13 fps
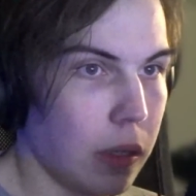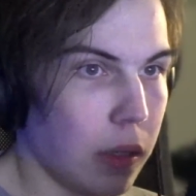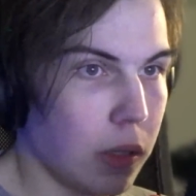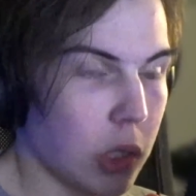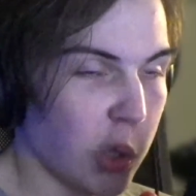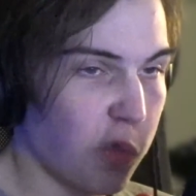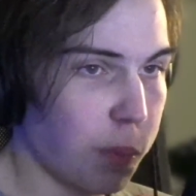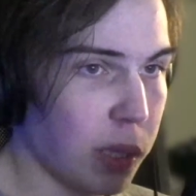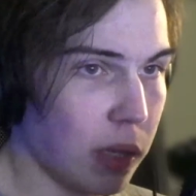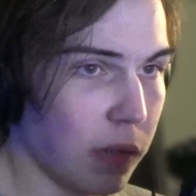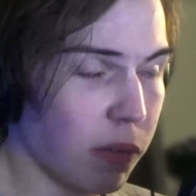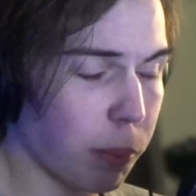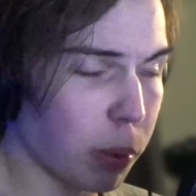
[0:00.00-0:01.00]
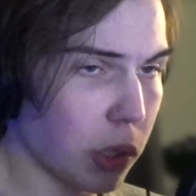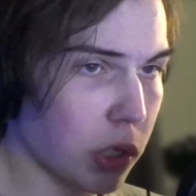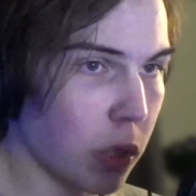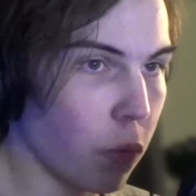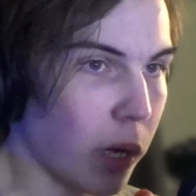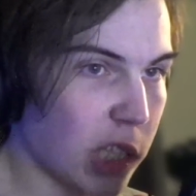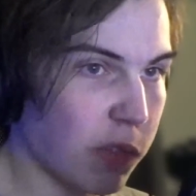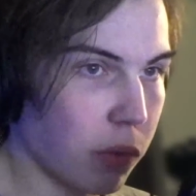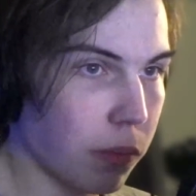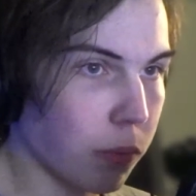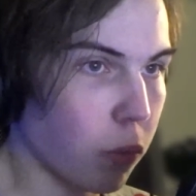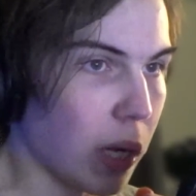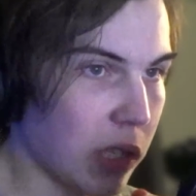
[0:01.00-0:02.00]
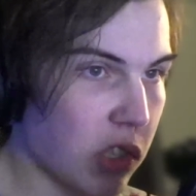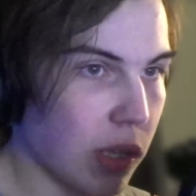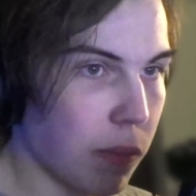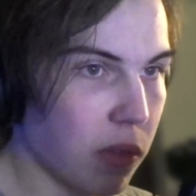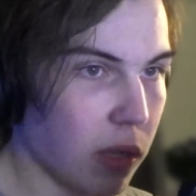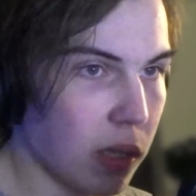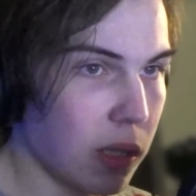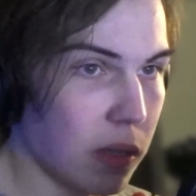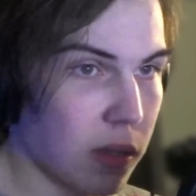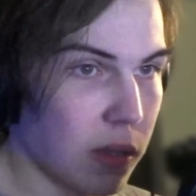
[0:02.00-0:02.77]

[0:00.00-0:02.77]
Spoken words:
So if a person wants something,